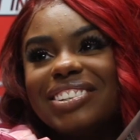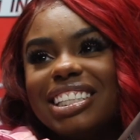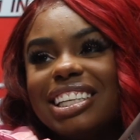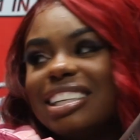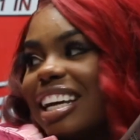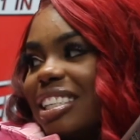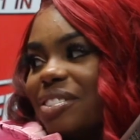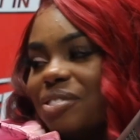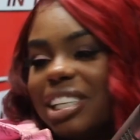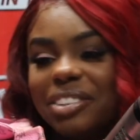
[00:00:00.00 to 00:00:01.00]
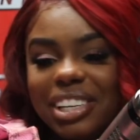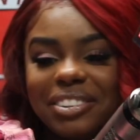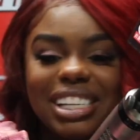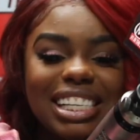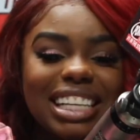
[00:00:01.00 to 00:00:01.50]
switched it. That's really what
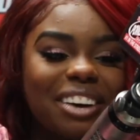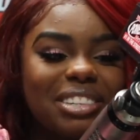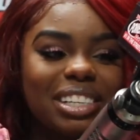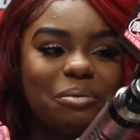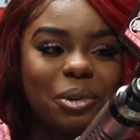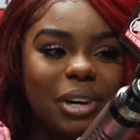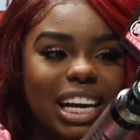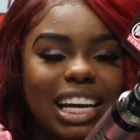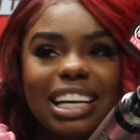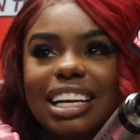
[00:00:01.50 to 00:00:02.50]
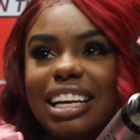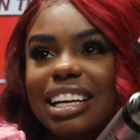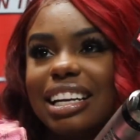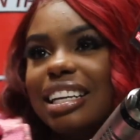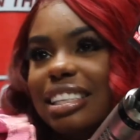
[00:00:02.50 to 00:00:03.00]
it was. I was a boy,
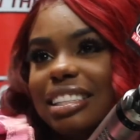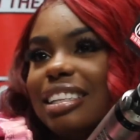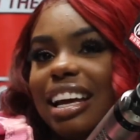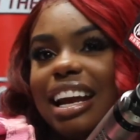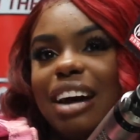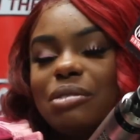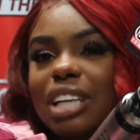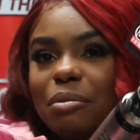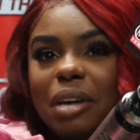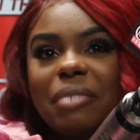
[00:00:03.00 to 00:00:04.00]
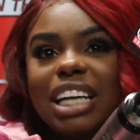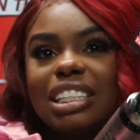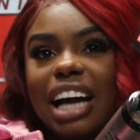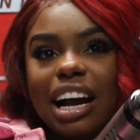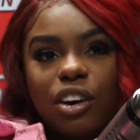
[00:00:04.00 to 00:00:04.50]
and I was coming up out of
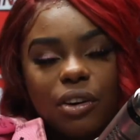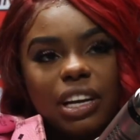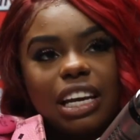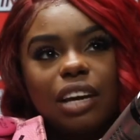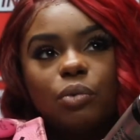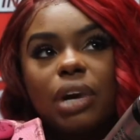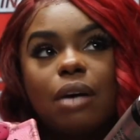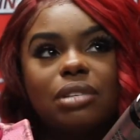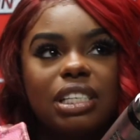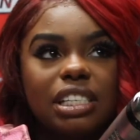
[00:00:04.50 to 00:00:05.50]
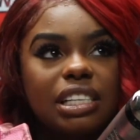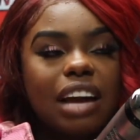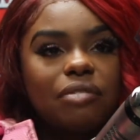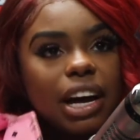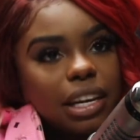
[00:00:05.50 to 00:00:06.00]
Chicago, and then when I was in the
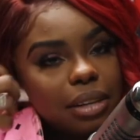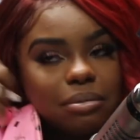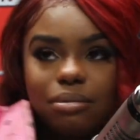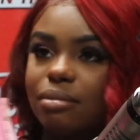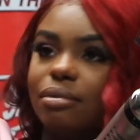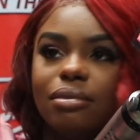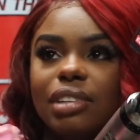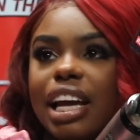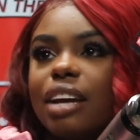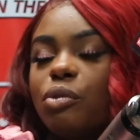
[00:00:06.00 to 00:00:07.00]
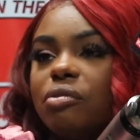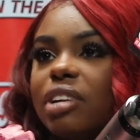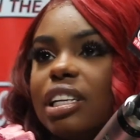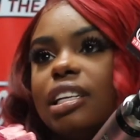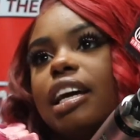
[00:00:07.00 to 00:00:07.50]
cypher, I ended up like
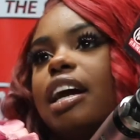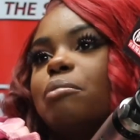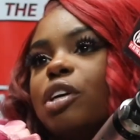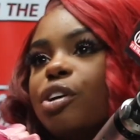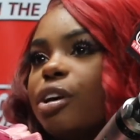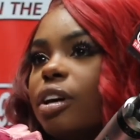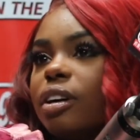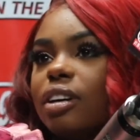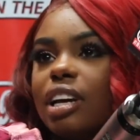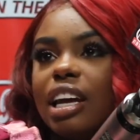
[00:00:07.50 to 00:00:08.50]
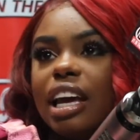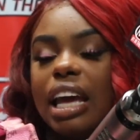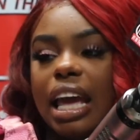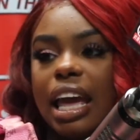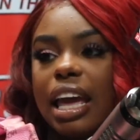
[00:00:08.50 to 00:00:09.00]
revealing that I'm a girl,
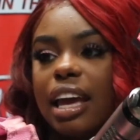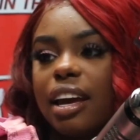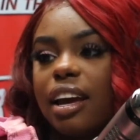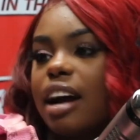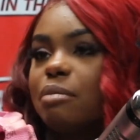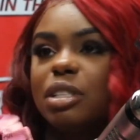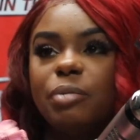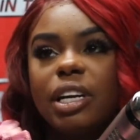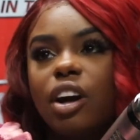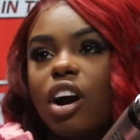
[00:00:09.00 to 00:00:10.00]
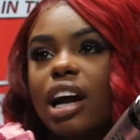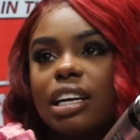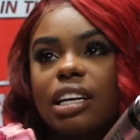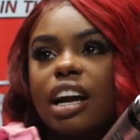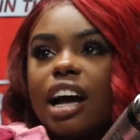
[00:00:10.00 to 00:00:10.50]
and I'm spitting
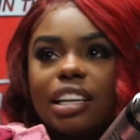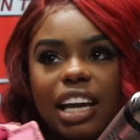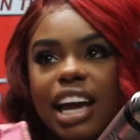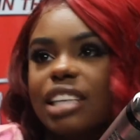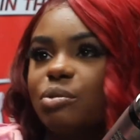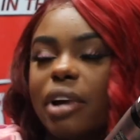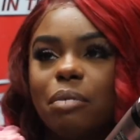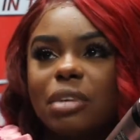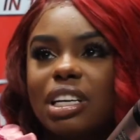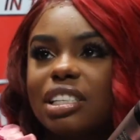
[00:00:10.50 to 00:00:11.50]
harder than all the guys around me. And